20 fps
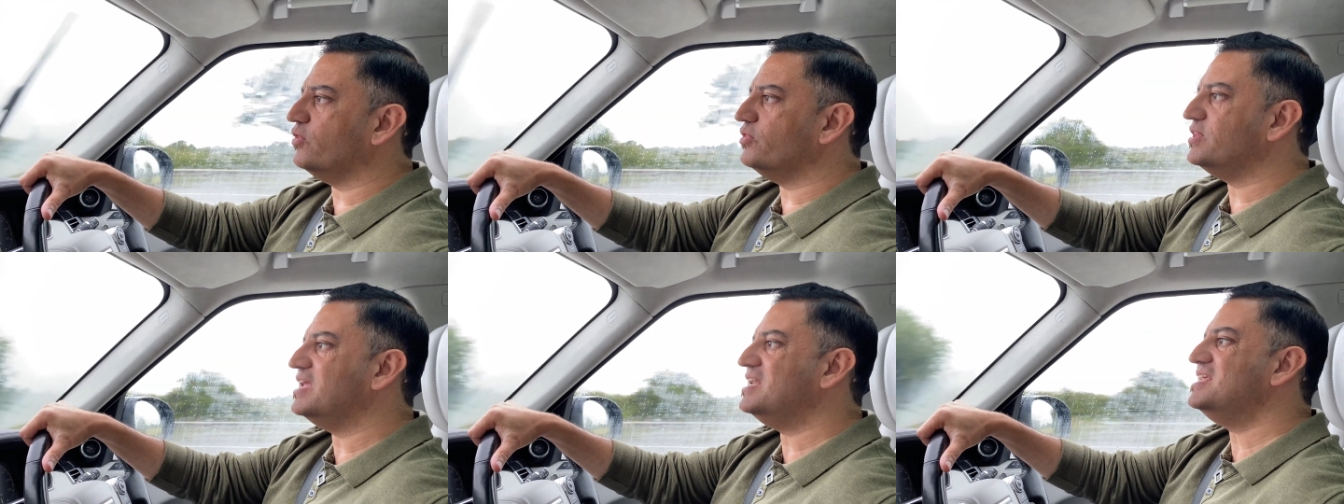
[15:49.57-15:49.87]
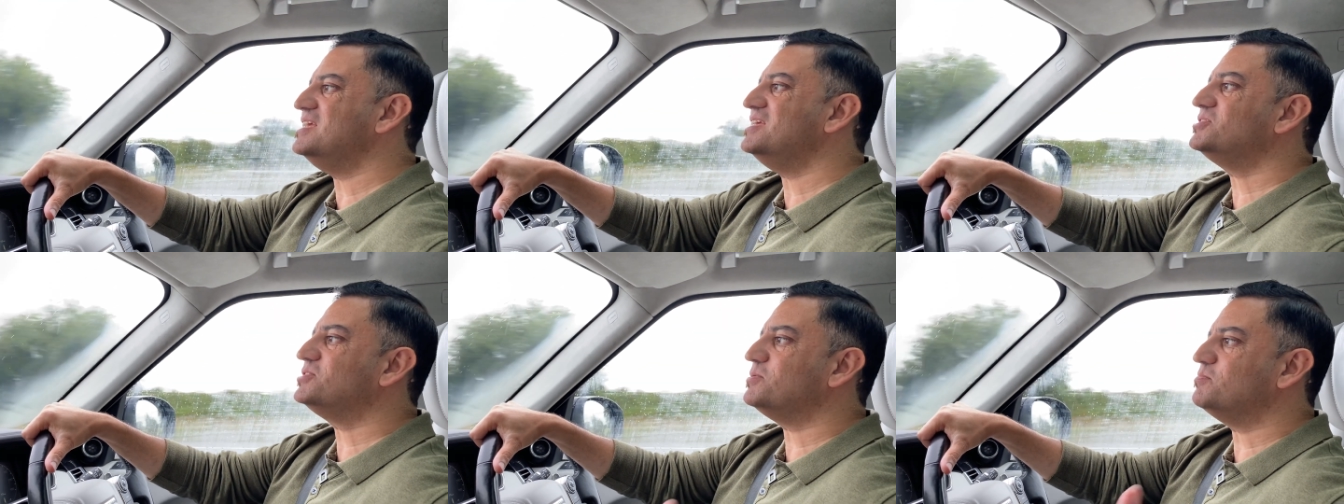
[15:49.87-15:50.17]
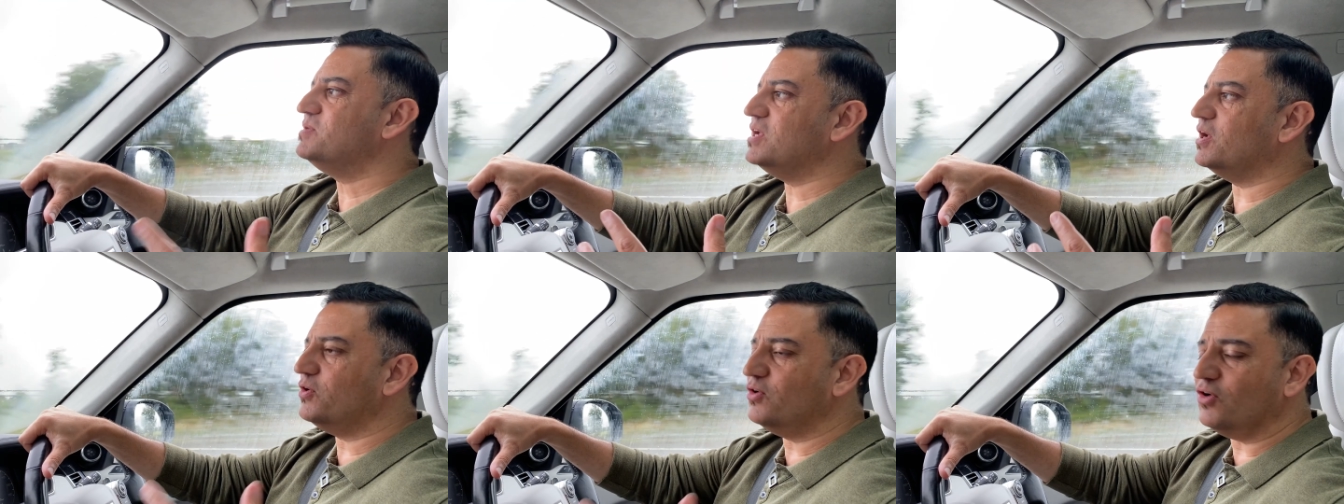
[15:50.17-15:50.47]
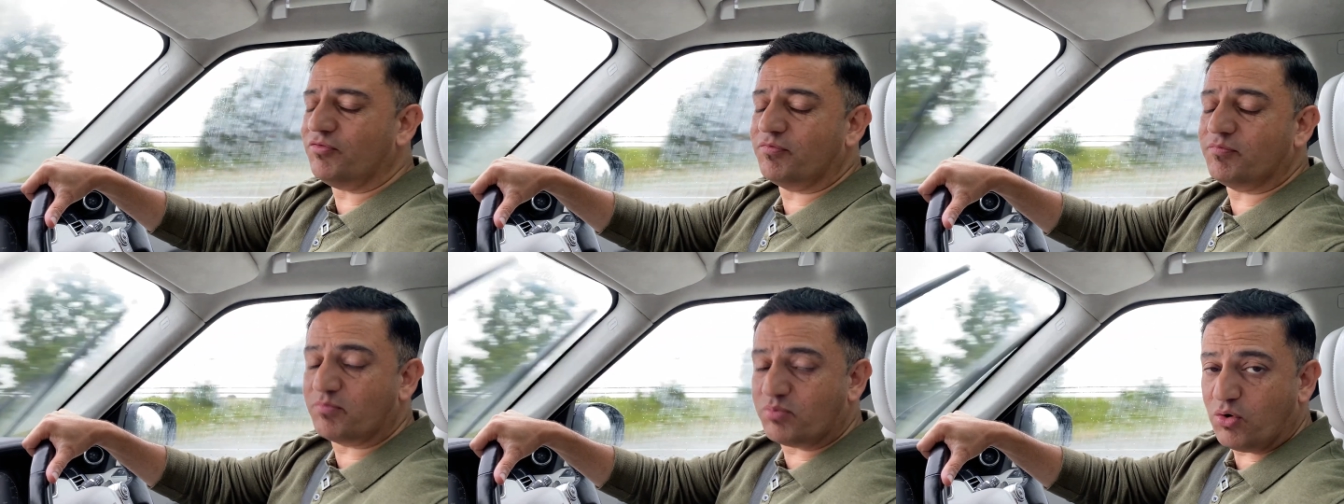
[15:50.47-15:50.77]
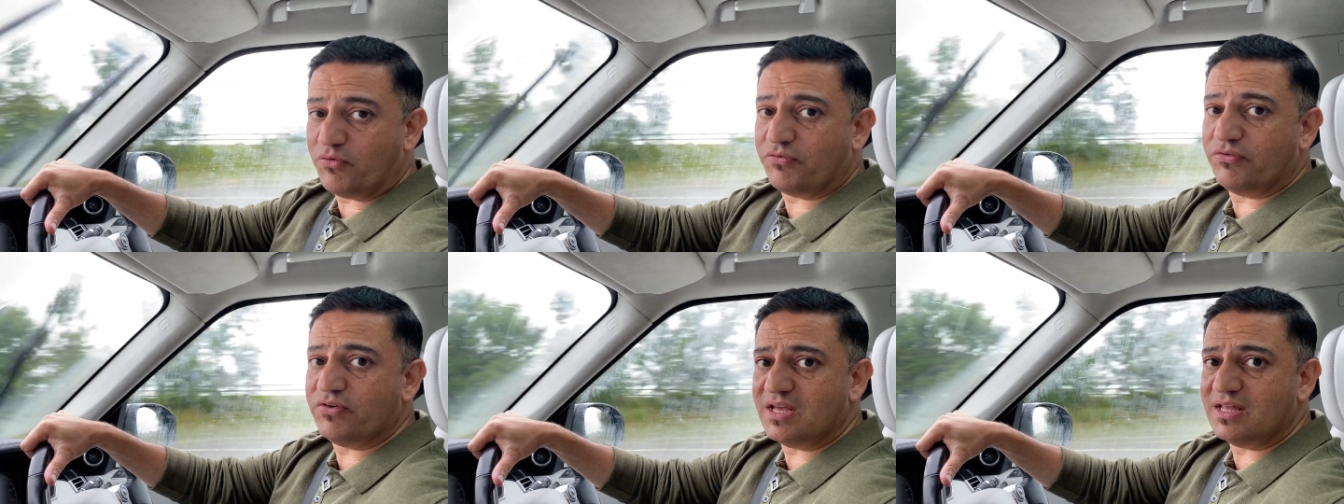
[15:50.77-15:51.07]
There needs to be enough
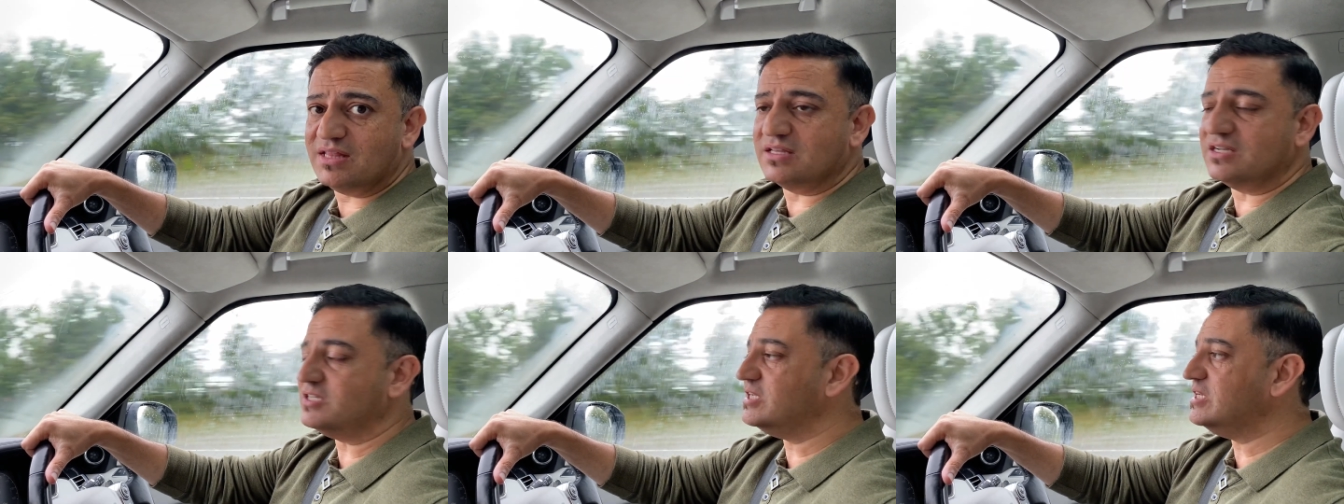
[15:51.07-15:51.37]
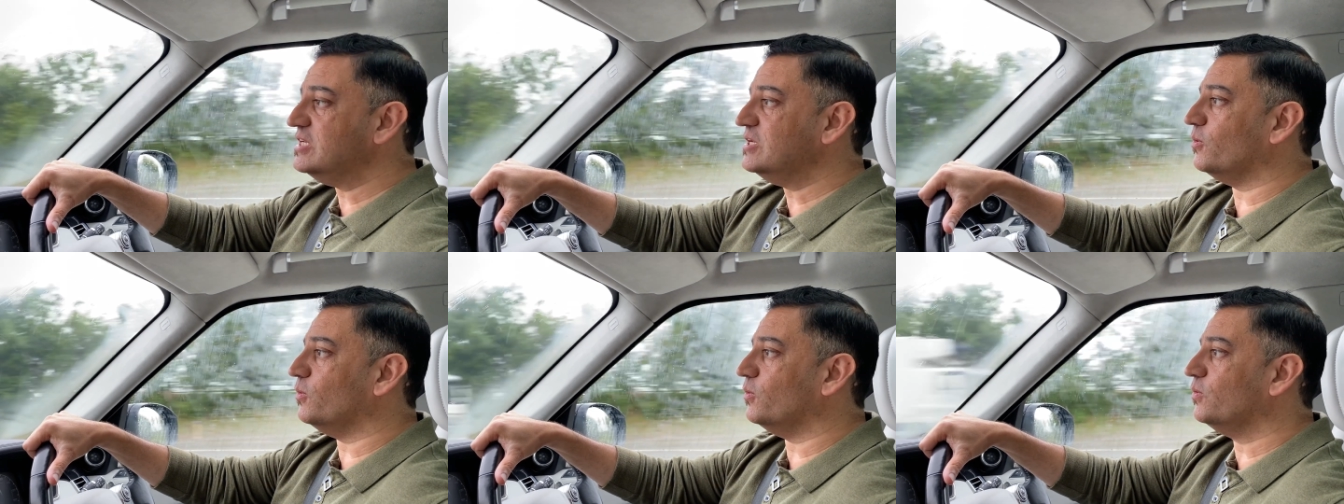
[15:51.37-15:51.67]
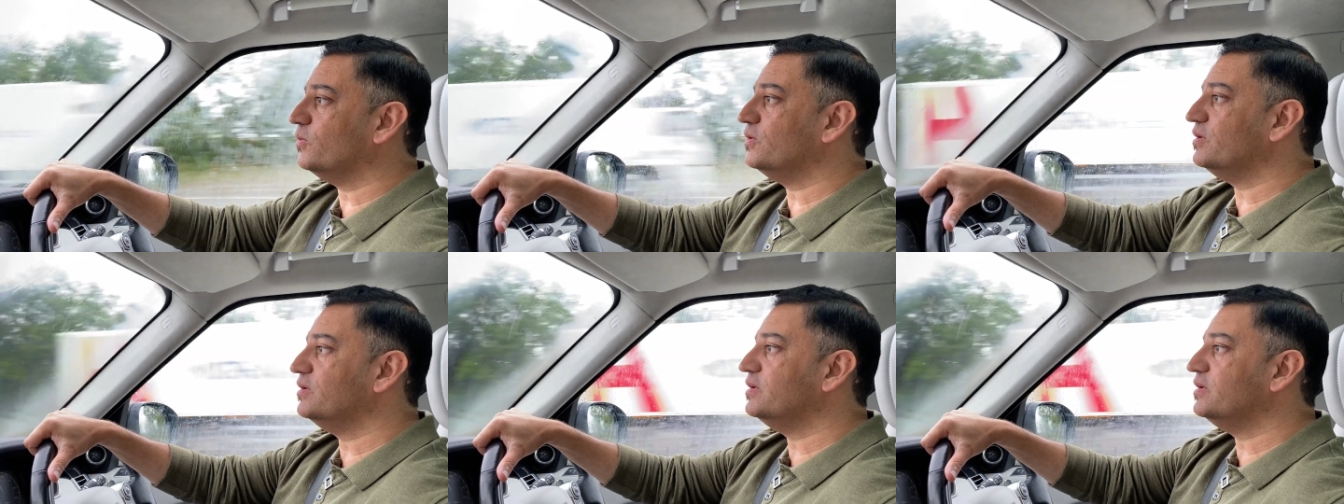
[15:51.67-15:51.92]
profit in the deal